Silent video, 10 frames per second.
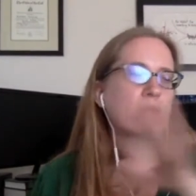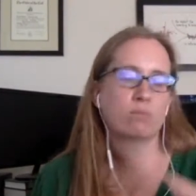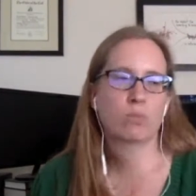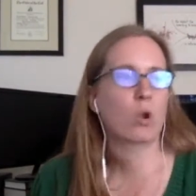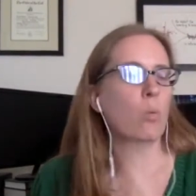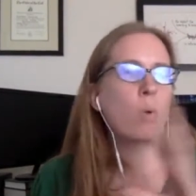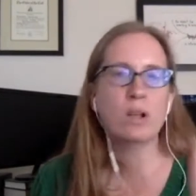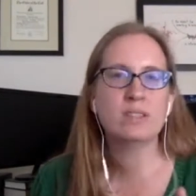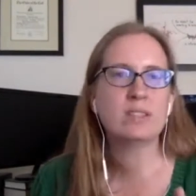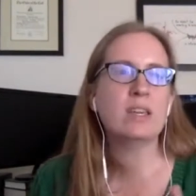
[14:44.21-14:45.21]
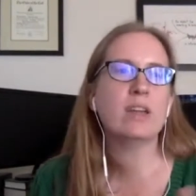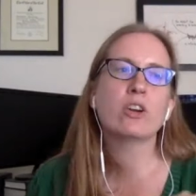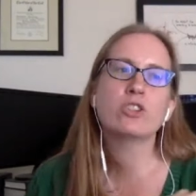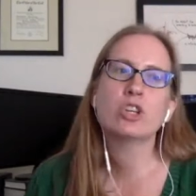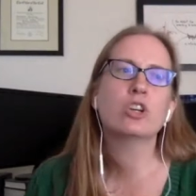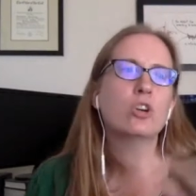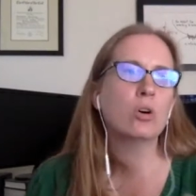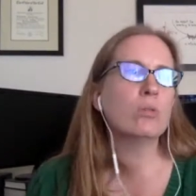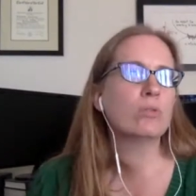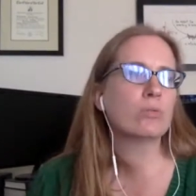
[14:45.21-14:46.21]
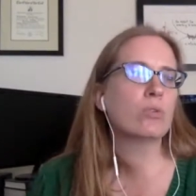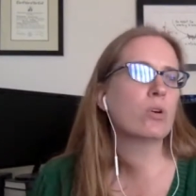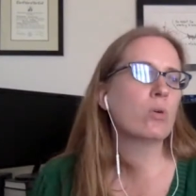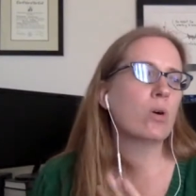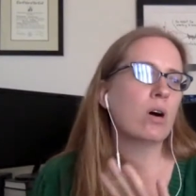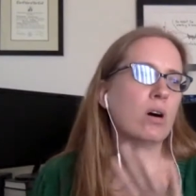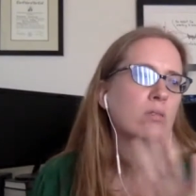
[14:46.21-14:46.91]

once a year to go through